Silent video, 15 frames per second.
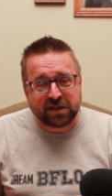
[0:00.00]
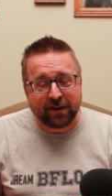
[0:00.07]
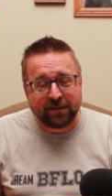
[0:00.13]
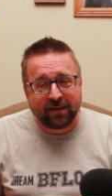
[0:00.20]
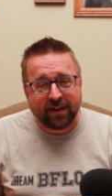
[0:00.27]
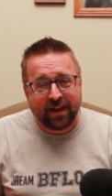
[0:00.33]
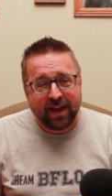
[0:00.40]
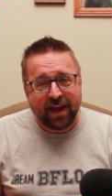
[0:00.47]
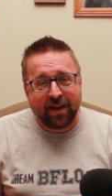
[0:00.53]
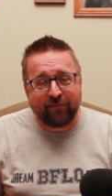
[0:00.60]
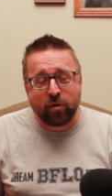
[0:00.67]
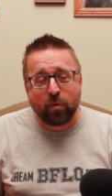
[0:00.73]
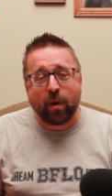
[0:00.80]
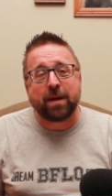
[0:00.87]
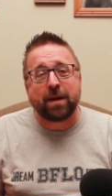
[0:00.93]
Listen,
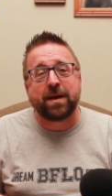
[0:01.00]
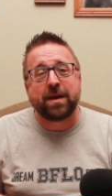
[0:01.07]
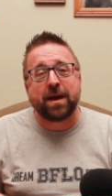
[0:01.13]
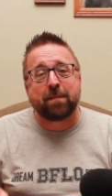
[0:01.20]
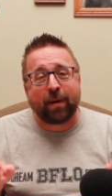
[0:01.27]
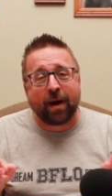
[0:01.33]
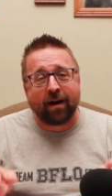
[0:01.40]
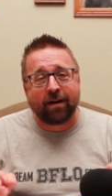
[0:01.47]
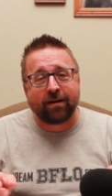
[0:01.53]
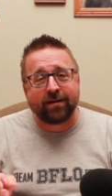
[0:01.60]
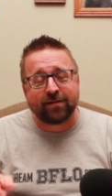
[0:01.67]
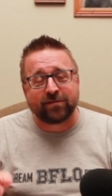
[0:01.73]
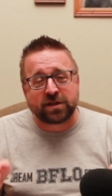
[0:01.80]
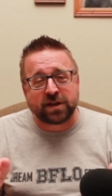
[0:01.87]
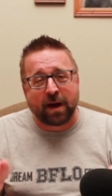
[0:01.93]
if you want to be a
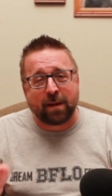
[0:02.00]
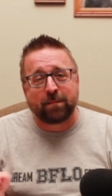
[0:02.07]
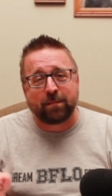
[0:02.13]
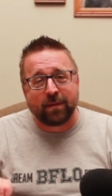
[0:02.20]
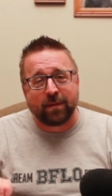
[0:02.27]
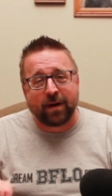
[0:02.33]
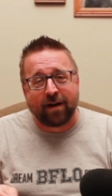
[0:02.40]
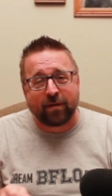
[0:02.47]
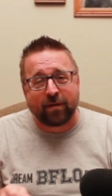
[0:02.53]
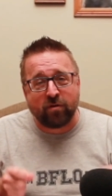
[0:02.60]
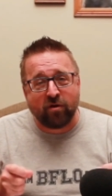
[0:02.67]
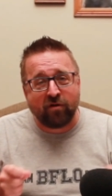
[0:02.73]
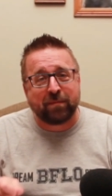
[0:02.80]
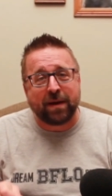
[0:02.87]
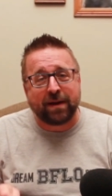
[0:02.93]
part of some
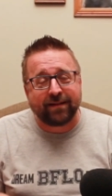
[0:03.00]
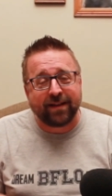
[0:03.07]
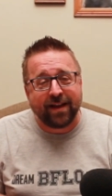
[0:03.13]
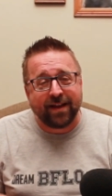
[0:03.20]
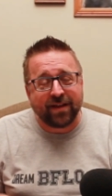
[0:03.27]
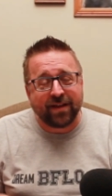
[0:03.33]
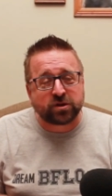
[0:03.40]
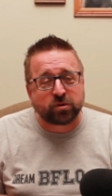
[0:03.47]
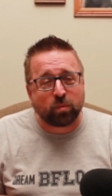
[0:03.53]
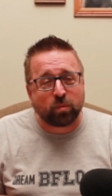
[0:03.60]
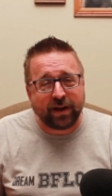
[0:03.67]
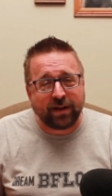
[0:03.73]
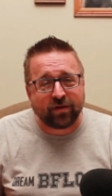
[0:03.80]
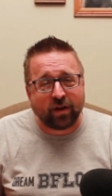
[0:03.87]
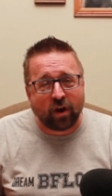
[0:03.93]
of a movement
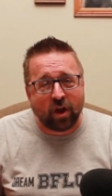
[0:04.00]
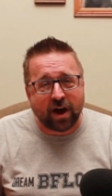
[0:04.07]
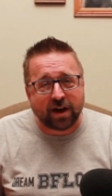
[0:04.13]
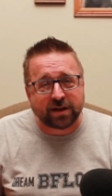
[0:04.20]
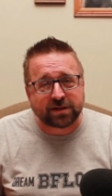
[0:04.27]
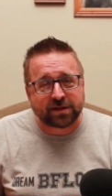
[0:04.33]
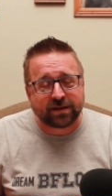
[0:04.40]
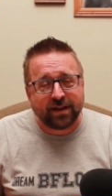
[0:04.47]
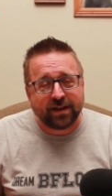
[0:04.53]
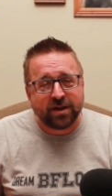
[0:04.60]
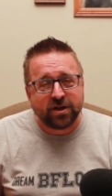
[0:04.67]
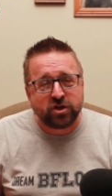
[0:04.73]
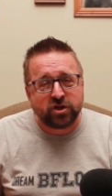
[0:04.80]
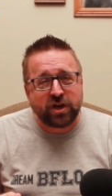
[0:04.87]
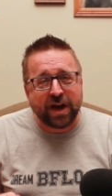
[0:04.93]
that's winning the
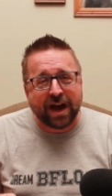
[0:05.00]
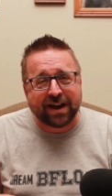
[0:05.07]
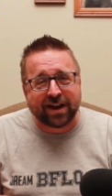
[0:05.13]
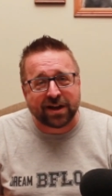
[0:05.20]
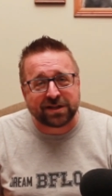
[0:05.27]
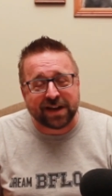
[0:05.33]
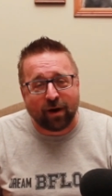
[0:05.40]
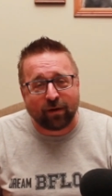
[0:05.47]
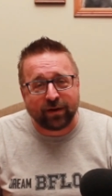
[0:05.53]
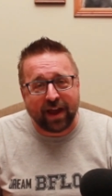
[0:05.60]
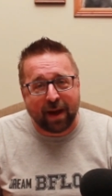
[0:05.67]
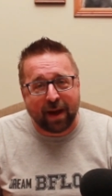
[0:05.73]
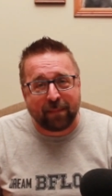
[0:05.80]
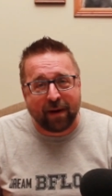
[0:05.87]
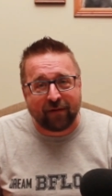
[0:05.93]
lost. Check us
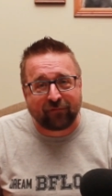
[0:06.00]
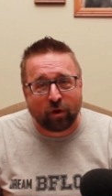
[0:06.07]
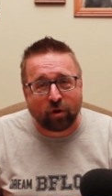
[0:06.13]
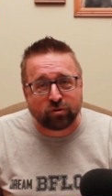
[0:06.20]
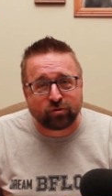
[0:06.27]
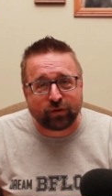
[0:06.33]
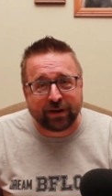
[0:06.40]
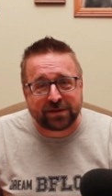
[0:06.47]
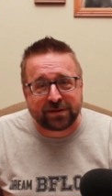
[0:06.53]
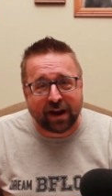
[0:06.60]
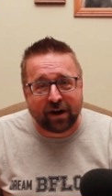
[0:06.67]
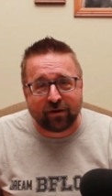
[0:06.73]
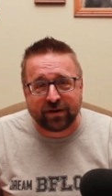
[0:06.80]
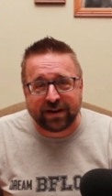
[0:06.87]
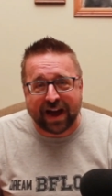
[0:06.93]
out at
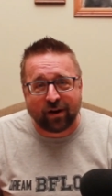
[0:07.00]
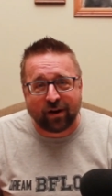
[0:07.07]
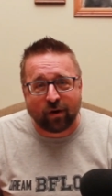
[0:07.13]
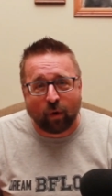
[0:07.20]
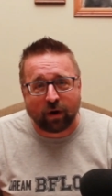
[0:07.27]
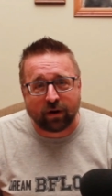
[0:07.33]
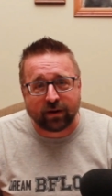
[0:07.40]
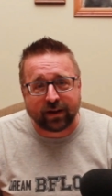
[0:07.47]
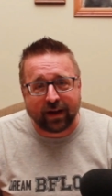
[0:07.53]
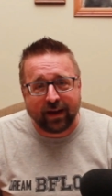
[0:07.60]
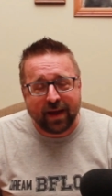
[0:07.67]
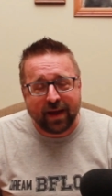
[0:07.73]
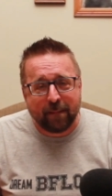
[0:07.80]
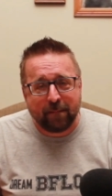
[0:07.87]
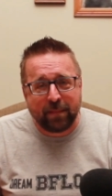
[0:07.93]

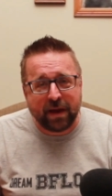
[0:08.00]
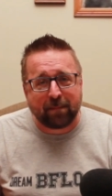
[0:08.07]
buffalodreamcenter.org.